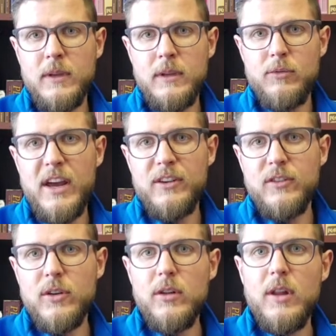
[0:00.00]

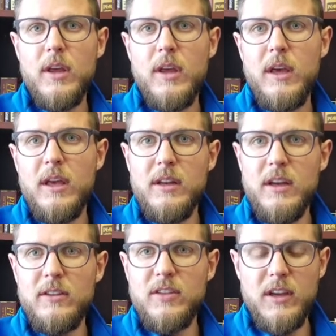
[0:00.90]
irrational and
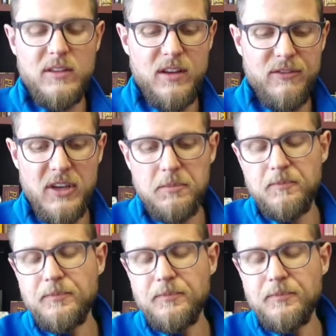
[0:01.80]
unscientific.